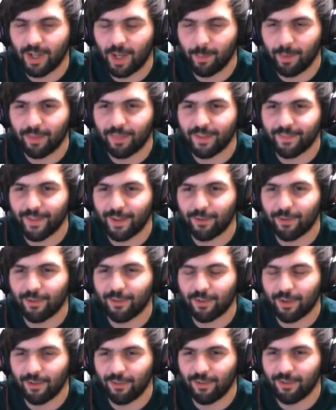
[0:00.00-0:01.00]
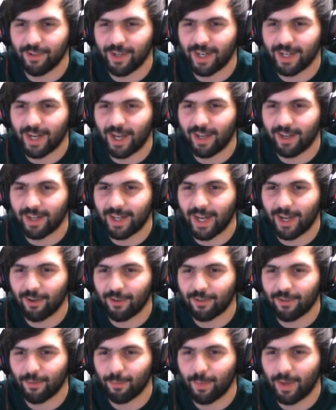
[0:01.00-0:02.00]
I mean, I think that's because he's an iconic
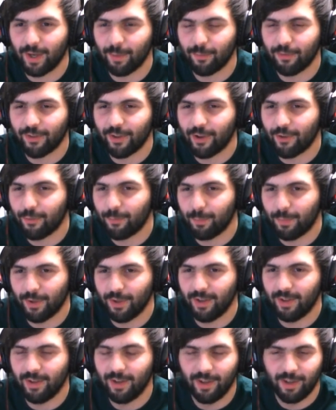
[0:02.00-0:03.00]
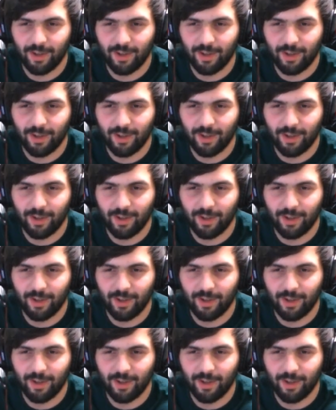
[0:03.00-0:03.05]
character by himself, but